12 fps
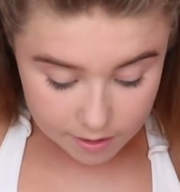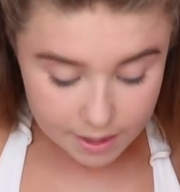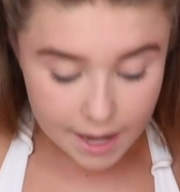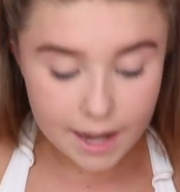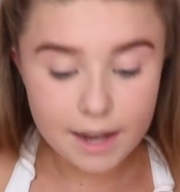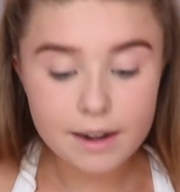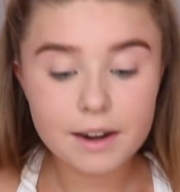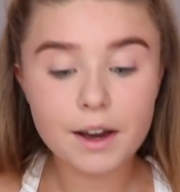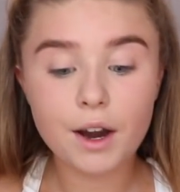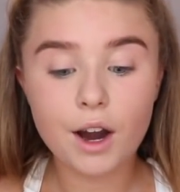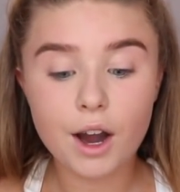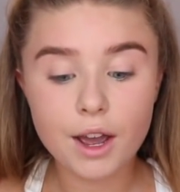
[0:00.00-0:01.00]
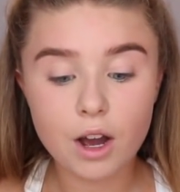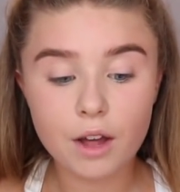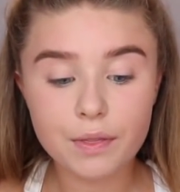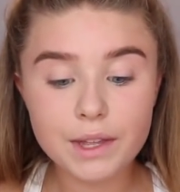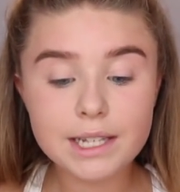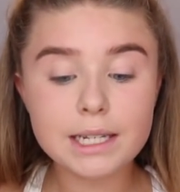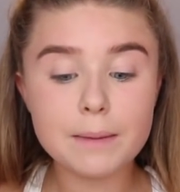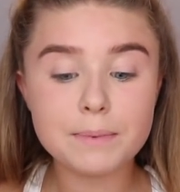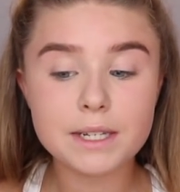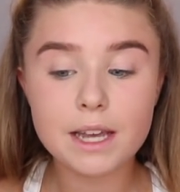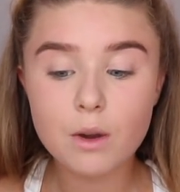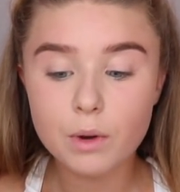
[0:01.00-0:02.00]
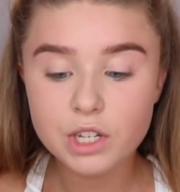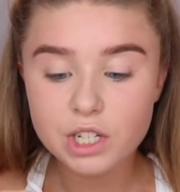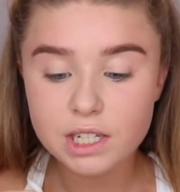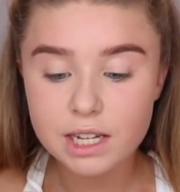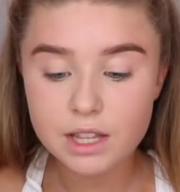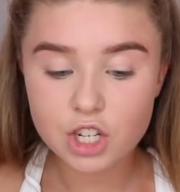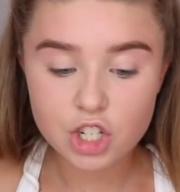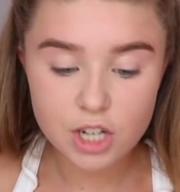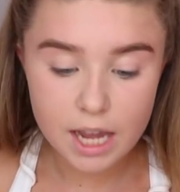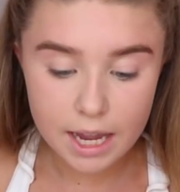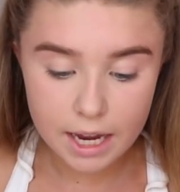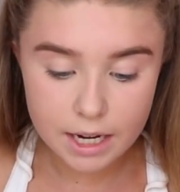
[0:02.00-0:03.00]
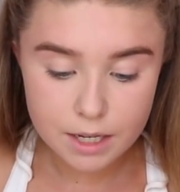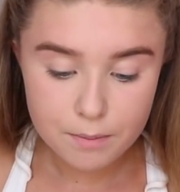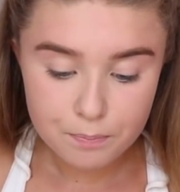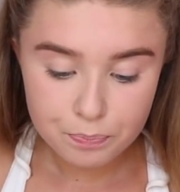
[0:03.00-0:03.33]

Then I got this lipstick, which is in the shade